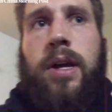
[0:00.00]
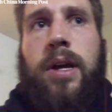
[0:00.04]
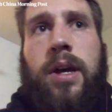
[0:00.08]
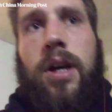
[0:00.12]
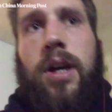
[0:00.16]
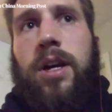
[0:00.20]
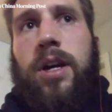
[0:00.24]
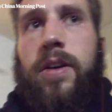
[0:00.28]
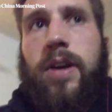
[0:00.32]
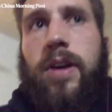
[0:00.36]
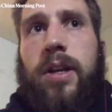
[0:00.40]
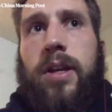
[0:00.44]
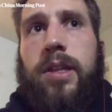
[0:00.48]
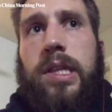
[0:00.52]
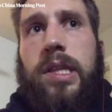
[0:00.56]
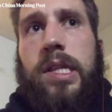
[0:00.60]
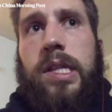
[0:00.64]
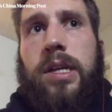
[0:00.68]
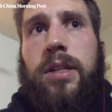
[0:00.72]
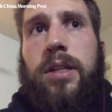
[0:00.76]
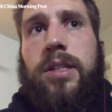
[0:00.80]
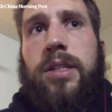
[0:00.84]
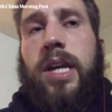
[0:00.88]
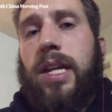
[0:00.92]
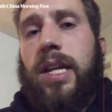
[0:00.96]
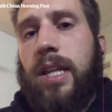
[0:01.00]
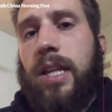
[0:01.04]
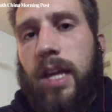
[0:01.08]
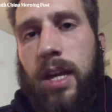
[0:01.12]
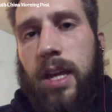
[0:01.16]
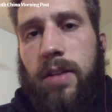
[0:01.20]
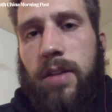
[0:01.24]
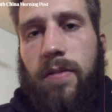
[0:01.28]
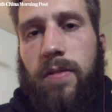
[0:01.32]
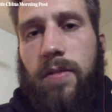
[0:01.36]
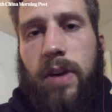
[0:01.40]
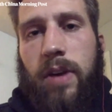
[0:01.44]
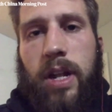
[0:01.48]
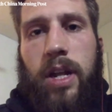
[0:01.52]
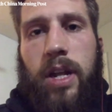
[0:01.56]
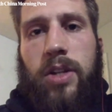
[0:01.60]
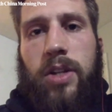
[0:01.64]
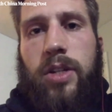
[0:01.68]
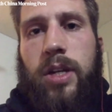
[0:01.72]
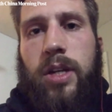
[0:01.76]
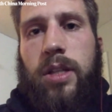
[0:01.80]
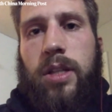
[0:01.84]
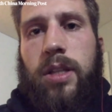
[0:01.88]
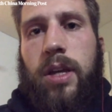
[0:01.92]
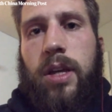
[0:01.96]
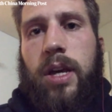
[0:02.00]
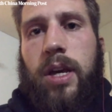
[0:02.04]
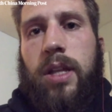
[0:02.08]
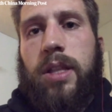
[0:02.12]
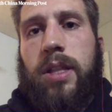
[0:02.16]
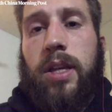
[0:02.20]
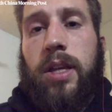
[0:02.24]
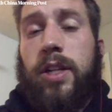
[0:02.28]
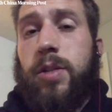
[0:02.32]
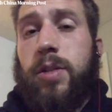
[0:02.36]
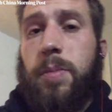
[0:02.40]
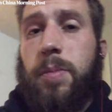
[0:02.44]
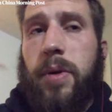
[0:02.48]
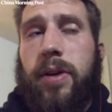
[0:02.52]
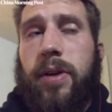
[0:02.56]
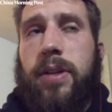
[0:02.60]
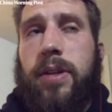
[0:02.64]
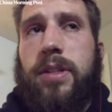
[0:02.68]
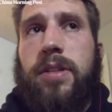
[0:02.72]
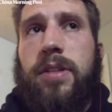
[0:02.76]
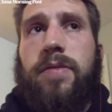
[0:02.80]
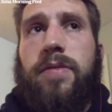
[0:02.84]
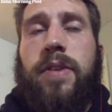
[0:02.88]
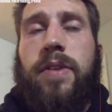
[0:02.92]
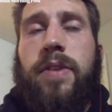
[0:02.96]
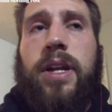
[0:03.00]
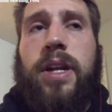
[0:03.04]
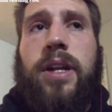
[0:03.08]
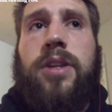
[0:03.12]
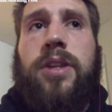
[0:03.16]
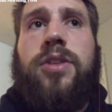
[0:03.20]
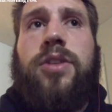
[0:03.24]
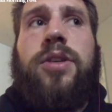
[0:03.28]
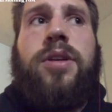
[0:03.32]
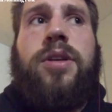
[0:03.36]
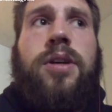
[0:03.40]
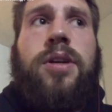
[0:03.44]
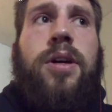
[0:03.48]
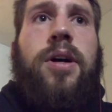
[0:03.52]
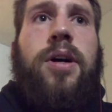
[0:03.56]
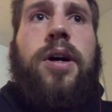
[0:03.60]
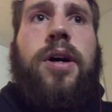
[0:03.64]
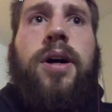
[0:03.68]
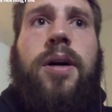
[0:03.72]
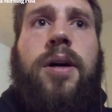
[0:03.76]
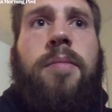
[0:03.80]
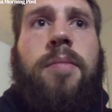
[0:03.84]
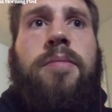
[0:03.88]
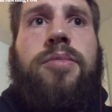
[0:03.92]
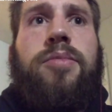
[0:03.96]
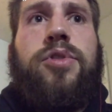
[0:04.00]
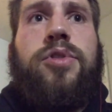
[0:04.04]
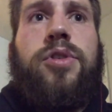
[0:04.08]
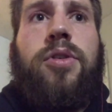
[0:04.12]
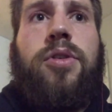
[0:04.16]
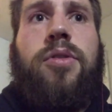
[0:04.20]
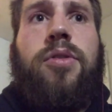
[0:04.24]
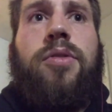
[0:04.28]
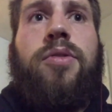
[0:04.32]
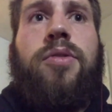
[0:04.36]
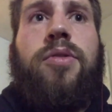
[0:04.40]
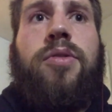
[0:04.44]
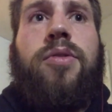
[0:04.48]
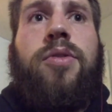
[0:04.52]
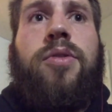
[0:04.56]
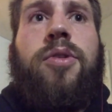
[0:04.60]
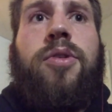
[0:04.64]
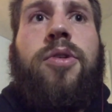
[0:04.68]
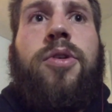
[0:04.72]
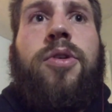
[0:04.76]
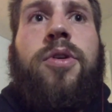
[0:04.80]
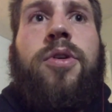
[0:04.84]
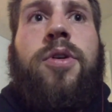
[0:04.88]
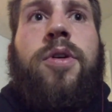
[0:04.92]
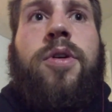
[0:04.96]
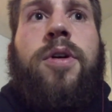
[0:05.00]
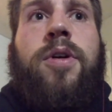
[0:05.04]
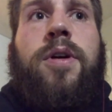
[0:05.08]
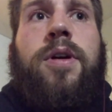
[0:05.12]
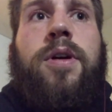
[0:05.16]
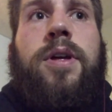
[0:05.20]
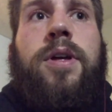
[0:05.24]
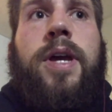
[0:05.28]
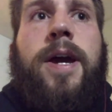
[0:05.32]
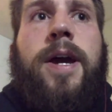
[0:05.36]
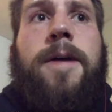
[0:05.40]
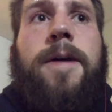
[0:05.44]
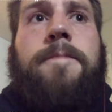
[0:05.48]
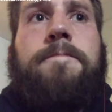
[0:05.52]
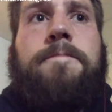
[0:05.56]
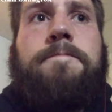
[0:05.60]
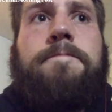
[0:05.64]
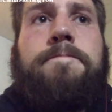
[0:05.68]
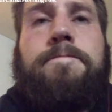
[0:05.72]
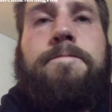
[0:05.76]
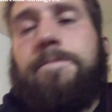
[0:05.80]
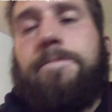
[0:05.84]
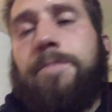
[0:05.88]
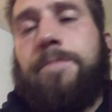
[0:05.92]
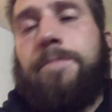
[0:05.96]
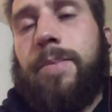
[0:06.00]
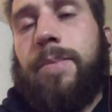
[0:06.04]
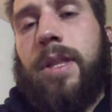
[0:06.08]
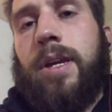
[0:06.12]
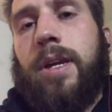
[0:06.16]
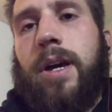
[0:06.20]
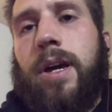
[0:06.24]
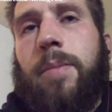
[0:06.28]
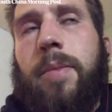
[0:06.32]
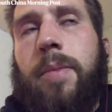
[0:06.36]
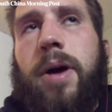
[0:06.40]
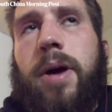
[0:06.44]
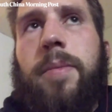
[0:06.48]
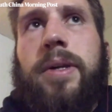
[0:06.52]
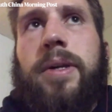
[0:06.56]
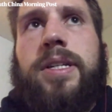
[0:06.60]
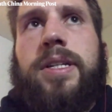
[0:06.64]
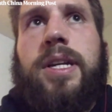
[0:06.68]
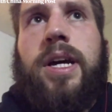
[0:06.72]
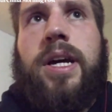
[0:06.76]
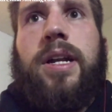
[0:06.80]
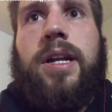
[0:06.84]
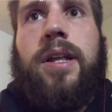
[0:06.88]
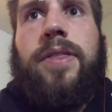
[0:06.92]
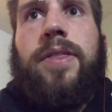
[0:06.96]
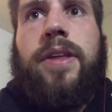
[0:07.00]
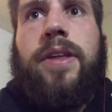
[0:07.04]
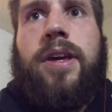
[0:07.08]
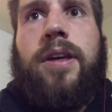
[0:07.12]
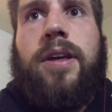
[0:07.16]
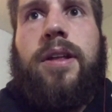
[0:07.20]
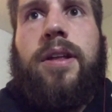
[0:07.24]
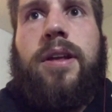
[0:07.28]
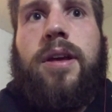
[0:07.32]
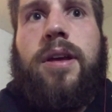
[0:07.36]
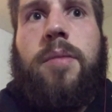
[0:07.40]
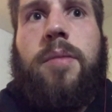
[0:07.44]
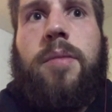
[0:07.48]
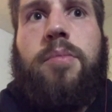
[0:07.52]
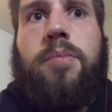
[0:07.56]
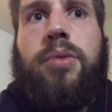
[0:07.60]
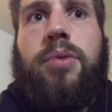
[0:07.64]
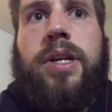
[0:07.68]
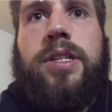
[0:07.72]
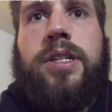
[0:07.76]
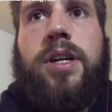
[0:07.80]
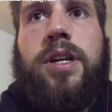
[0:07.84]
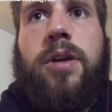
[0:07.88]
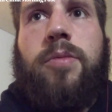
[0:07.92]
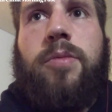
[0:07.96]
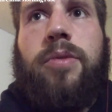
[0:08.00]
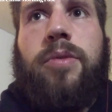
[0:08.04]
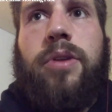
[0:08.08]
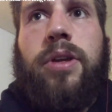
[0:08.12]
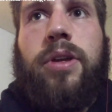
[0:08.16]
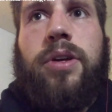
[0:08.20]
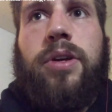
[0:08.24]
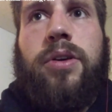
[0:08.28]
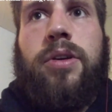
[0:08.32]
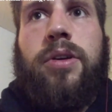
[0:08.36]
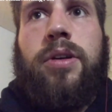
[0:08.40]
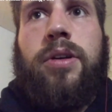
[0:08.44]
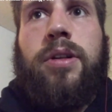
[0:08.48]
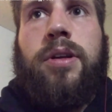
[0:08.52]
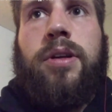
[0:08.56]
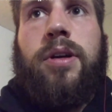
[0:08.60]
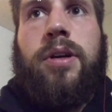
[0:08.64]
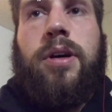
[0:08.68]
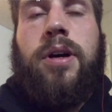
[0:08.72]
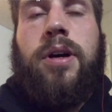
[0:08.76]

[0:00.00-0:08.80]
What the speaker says: I got the technique advantage and the experience advantage. So, yeah, I'm excited. I think it plays out really good.